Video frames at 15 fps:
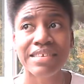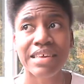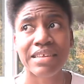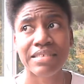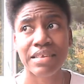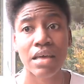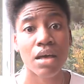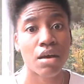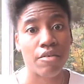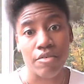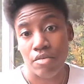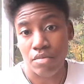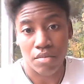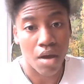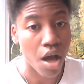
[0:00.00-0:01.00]
it's
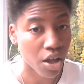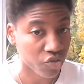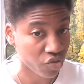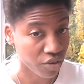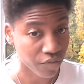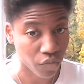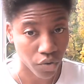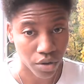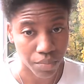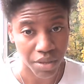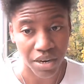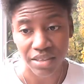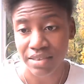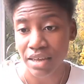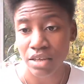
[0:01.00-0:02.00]
140
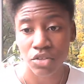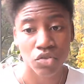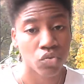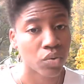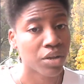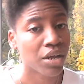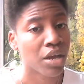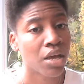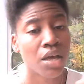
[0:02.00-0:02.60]
minutes. I could do it